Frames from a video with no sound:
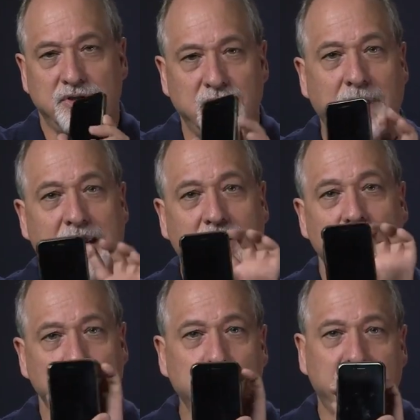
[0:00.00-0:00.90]
to make
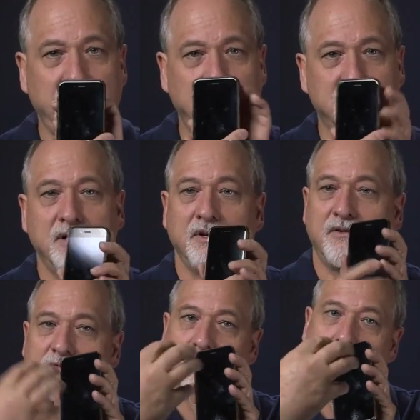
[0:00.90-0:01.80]
new things
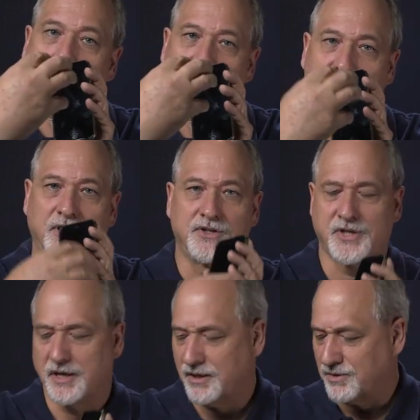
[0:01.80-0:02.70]
for the front
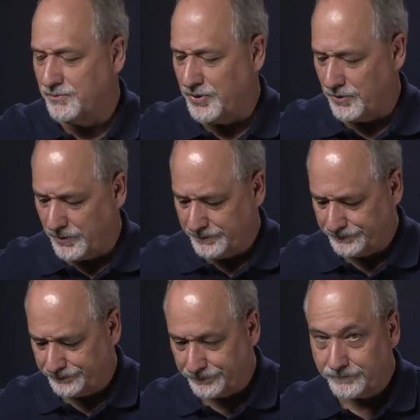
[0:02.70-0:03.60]
side of the computer.
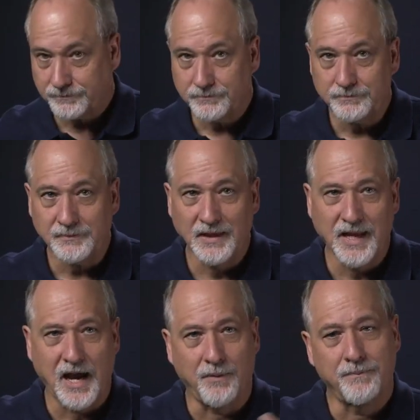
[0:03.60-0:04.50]

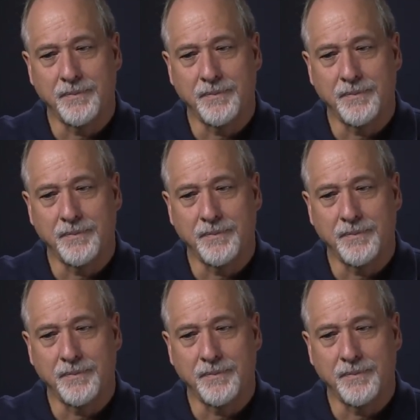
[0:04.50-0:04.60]
Now,